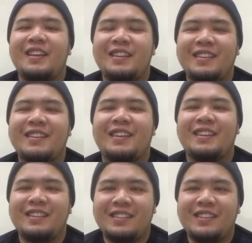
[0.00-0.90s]
the
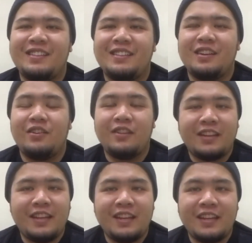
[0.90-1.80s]
crisis.
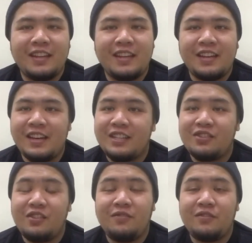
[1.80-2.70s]
Okay. That's all
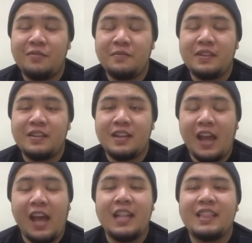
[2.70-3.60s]
for me.
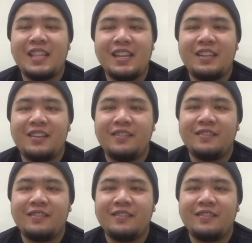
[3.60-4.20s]
Thank you.